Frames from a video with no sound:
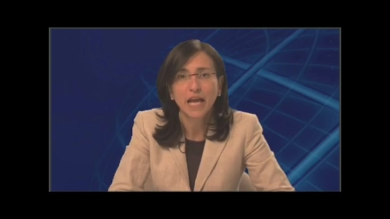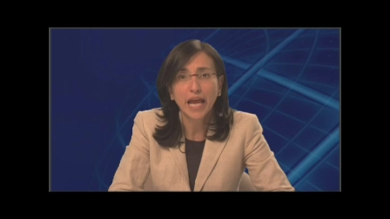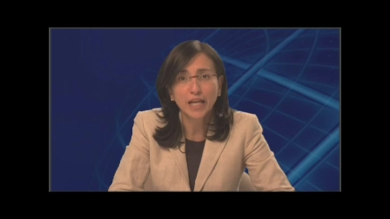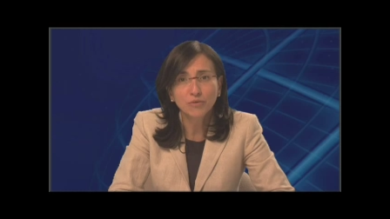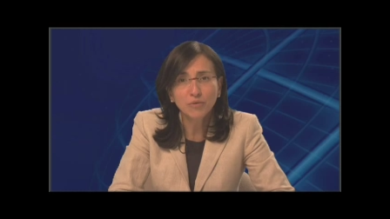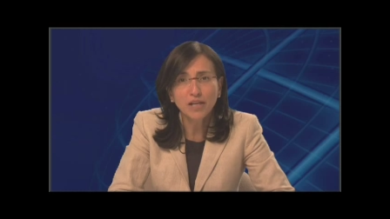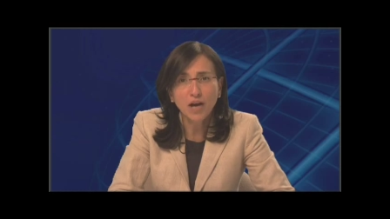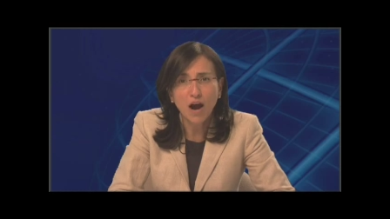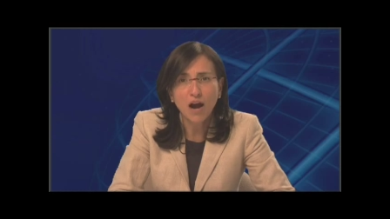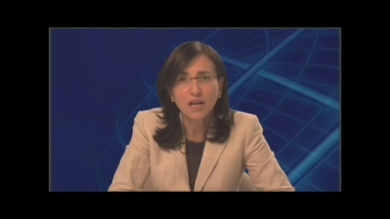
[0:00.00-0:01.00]
And we
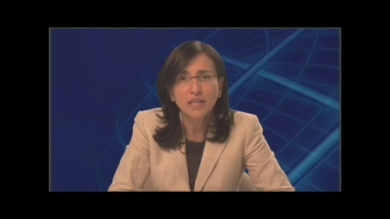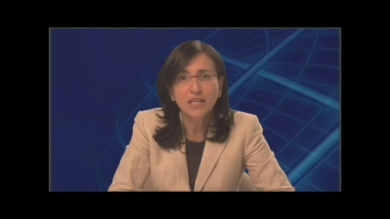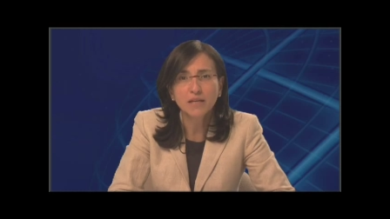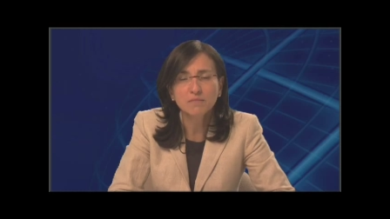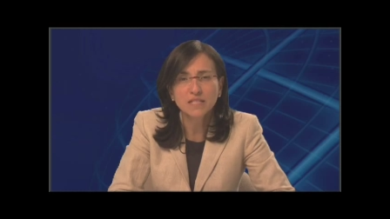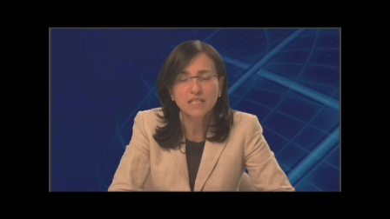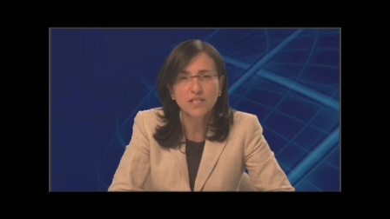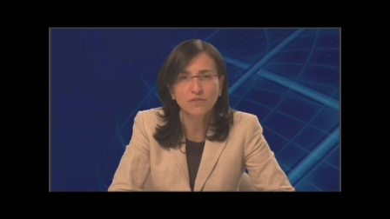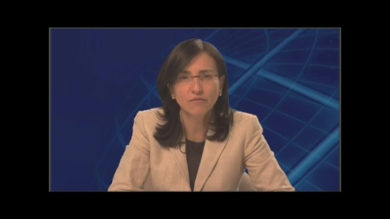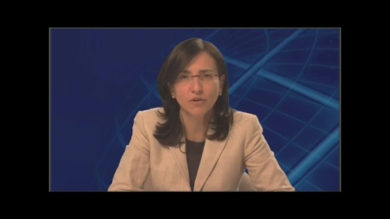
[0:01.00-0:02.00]
are
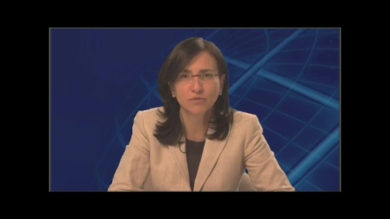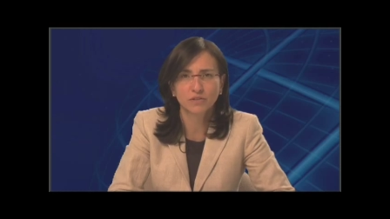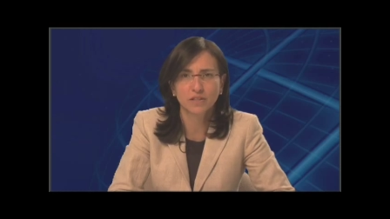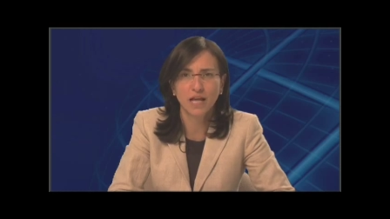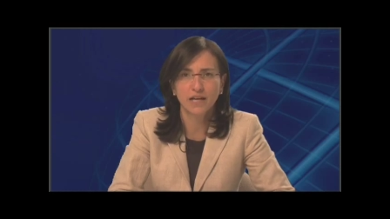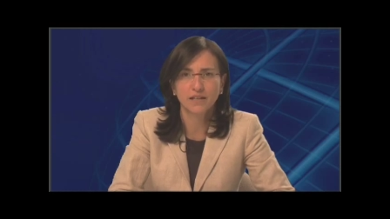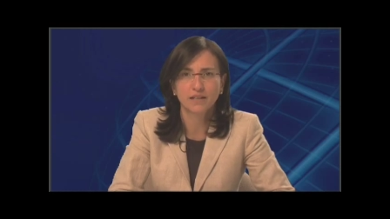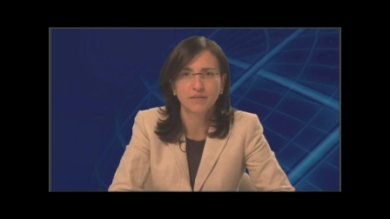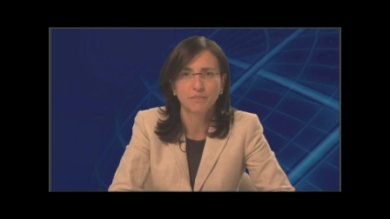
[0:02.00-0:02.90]
EMC's front line.